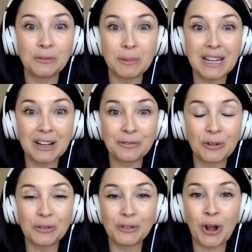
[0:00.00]
have to be
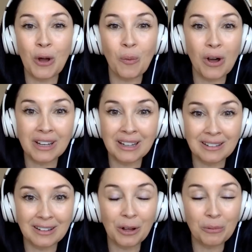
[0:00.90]
careful if you're not
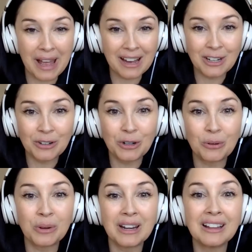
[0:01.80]
walking away. You don't
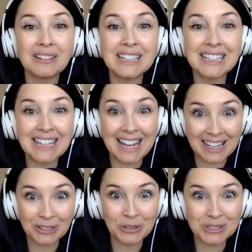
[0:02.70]
want a lit
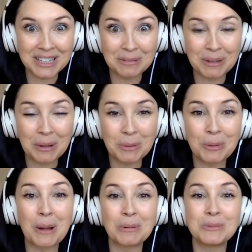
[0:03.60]
candle to become a
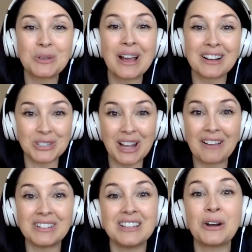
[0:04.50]
problem. So I actually
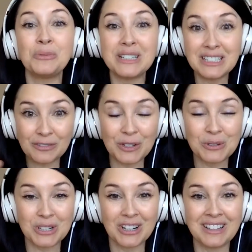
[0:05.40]
have a reed
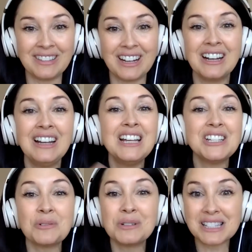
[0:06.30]
diffuser in there.
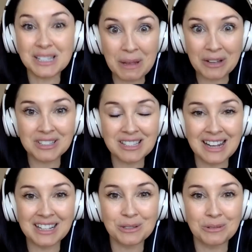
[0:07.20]
So it smells
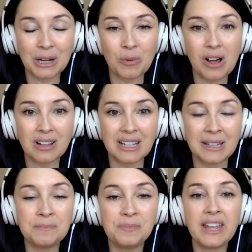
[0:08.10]
nice when I walk
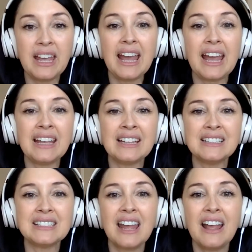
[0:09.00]
in.
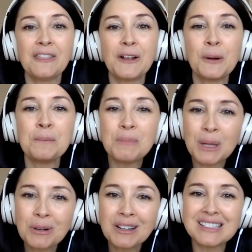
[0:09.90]
And there are
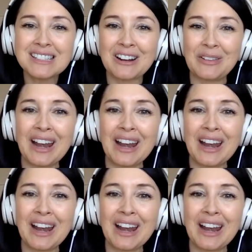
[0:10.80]
memories there